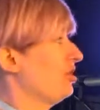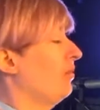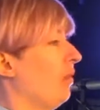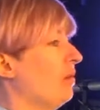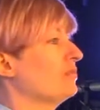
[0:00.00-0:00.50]

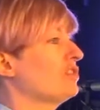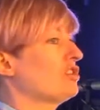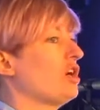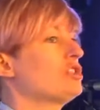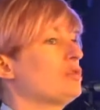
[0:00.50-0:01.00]
mum
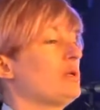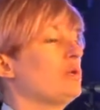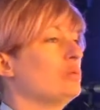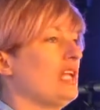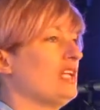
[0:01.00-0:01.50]
decided we
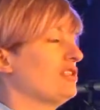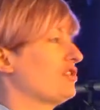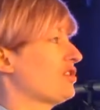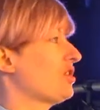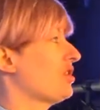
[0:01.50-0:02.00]
all needed
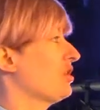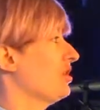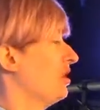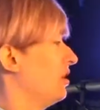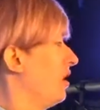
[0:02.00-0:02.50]
to
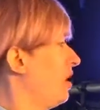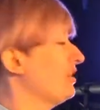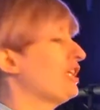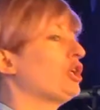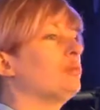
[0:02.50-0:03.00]
like
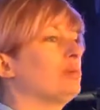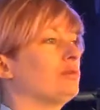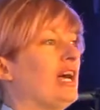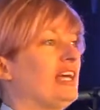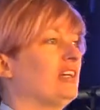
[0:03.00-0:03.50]

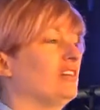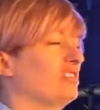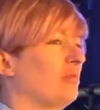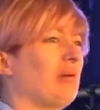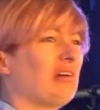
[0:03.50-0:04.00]
recuperate.
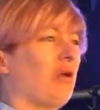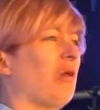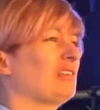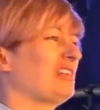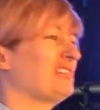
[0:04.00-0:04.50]
So we went on holiday to